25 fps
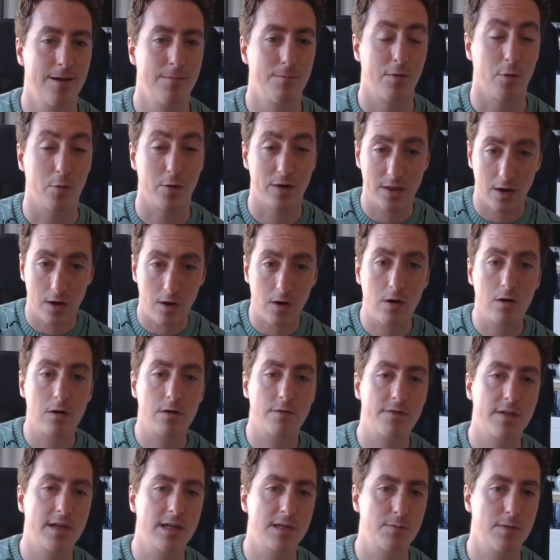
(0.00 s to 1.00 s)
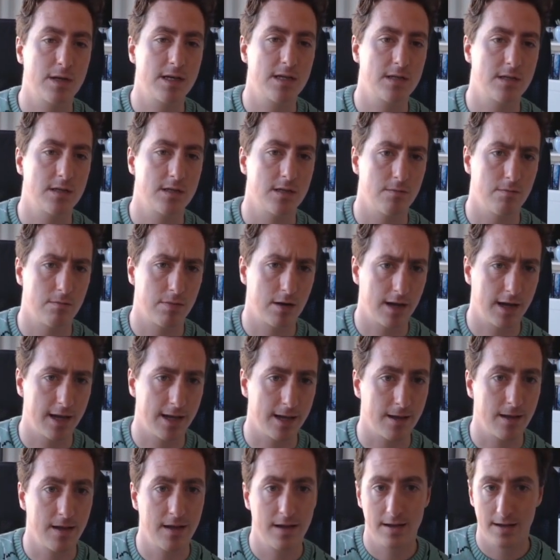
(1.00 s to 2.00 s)
But with all of these pieces in
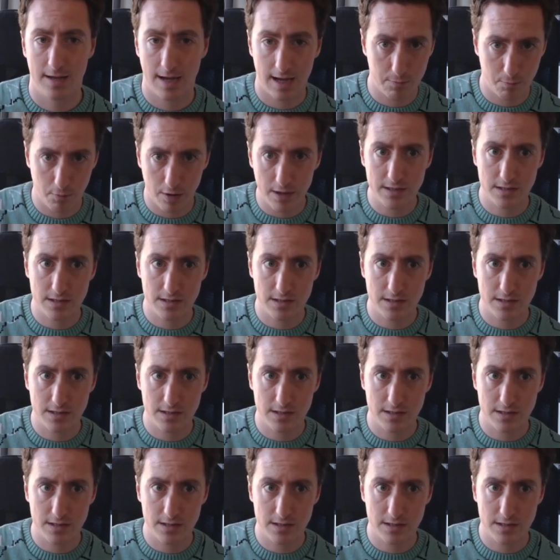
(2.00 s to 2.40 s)
play, and